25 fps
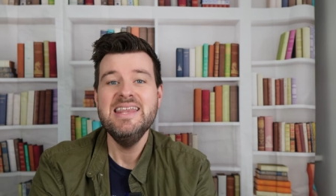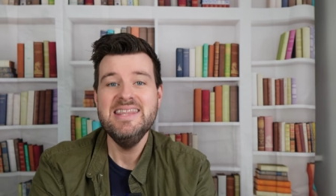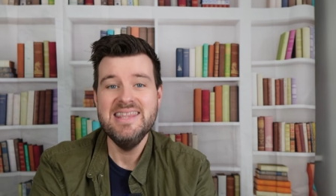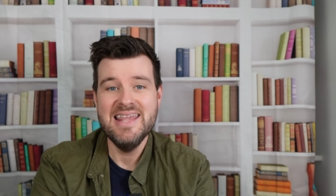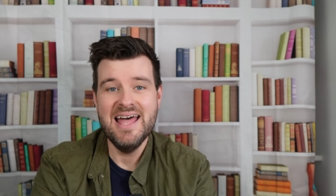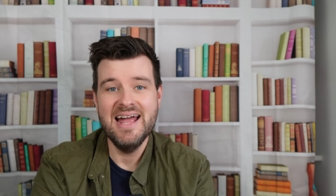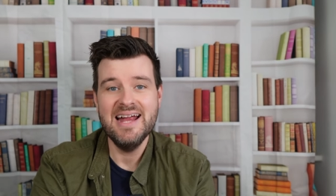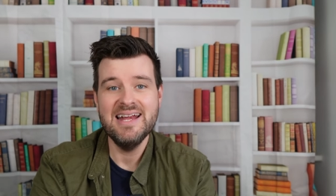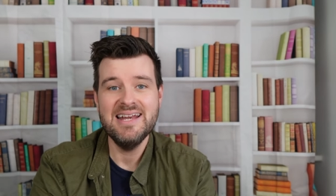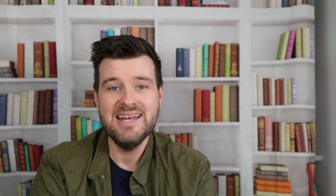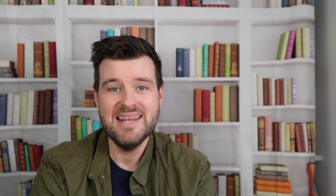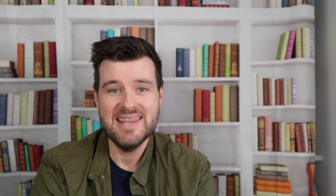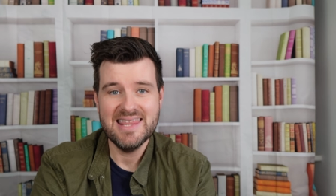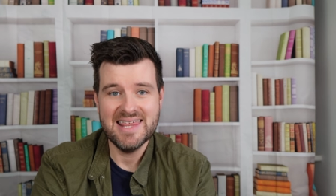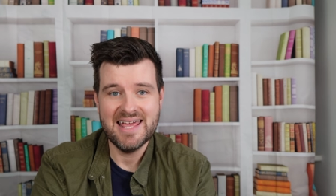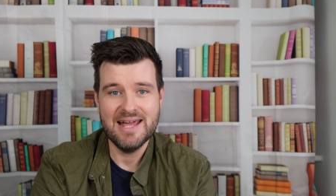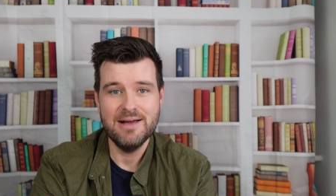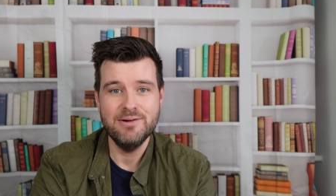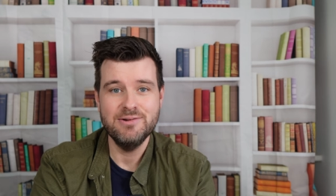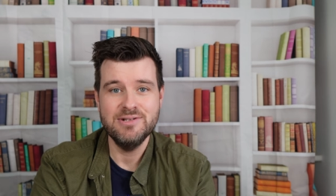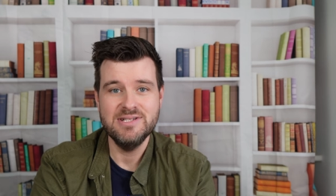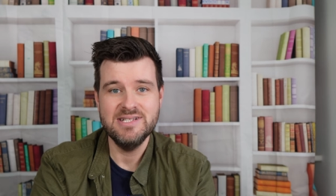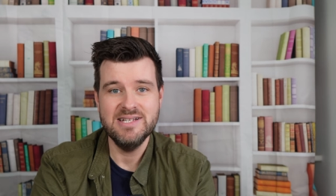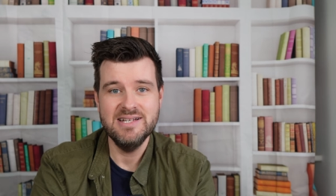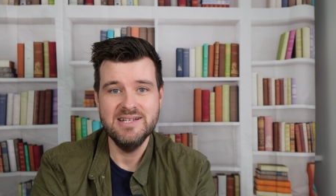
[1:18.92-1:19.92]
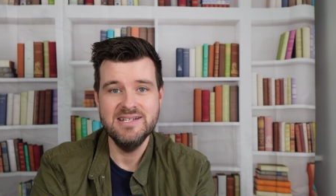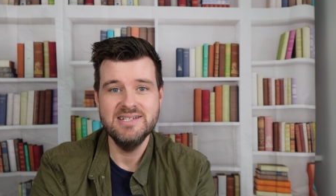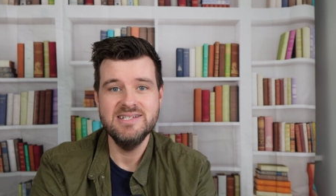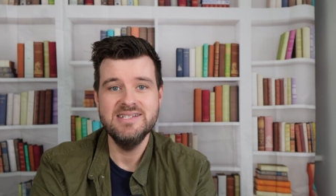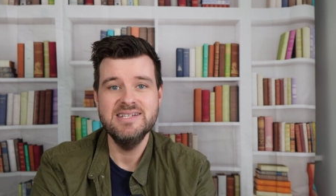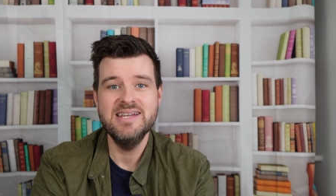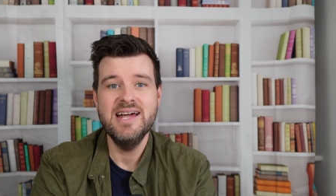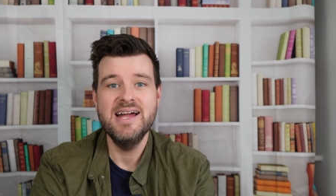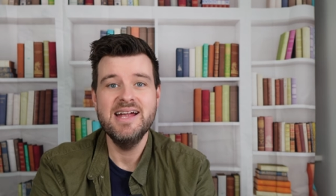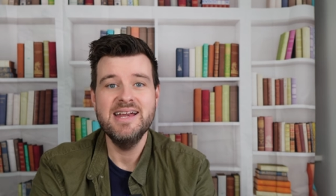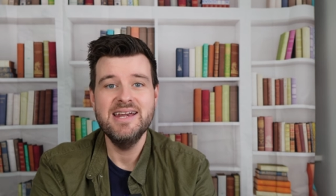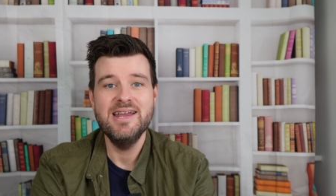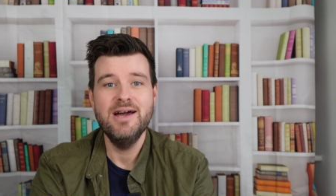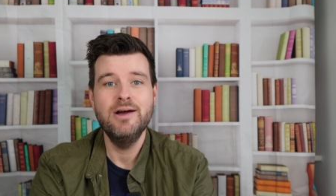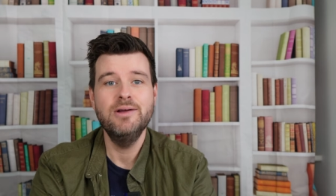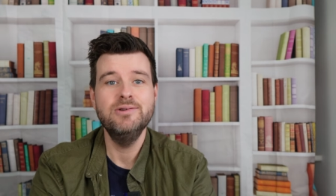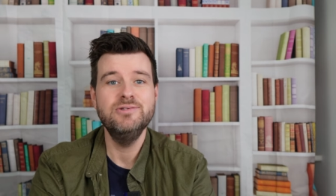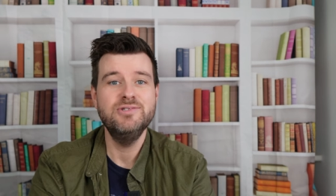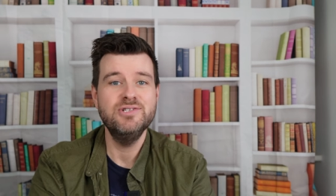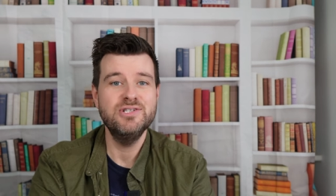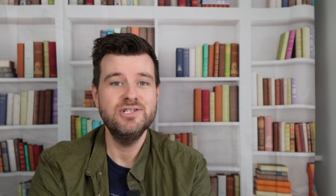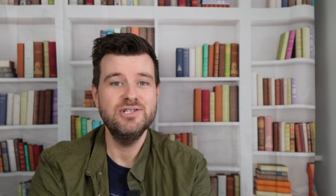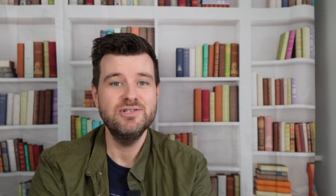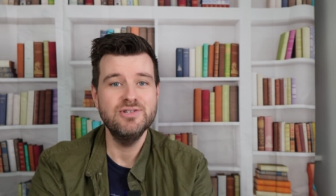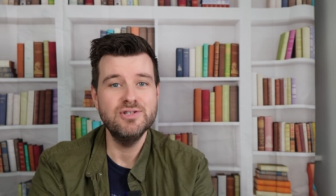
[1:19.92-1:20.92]

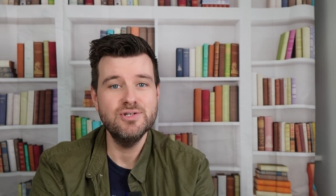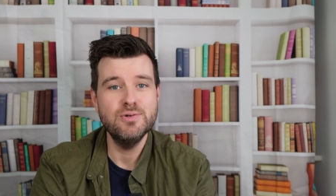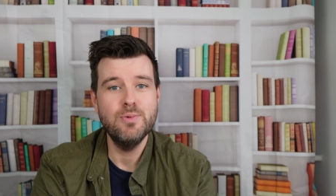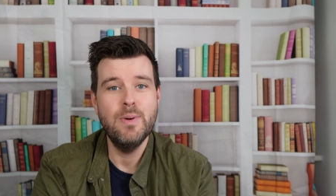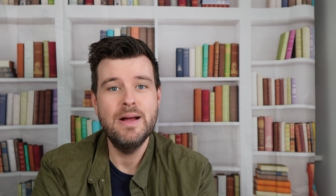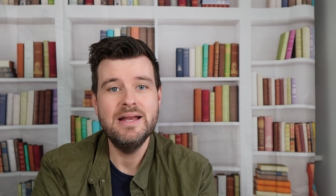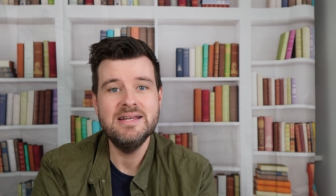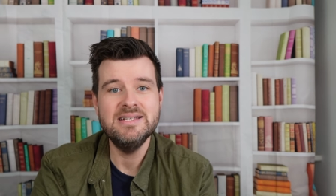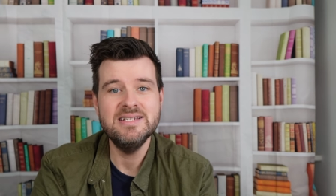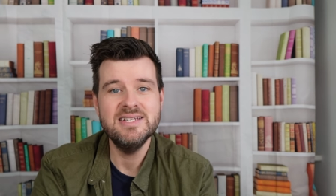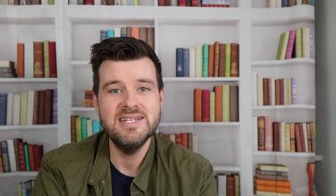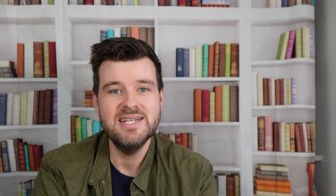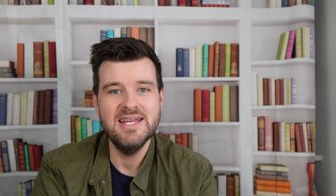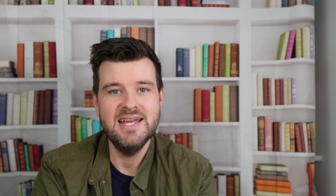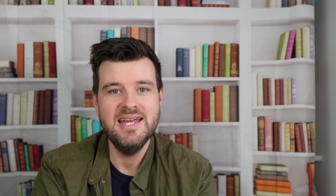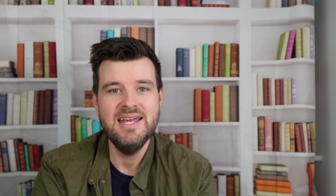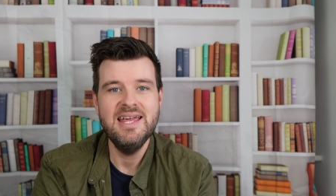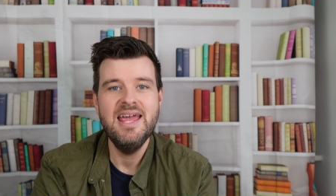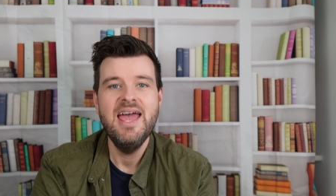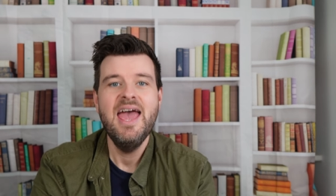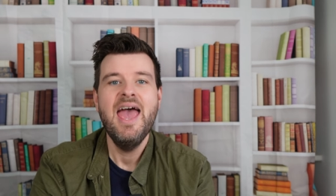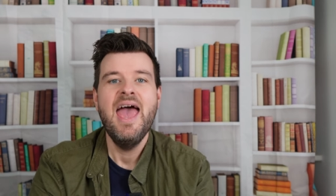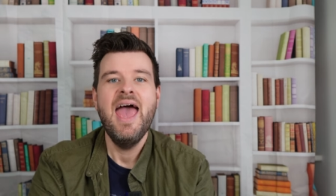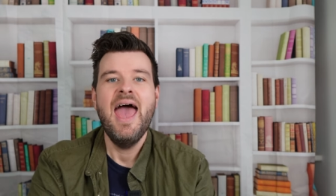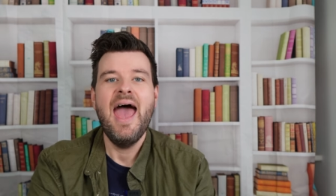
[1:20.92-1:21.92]
9,920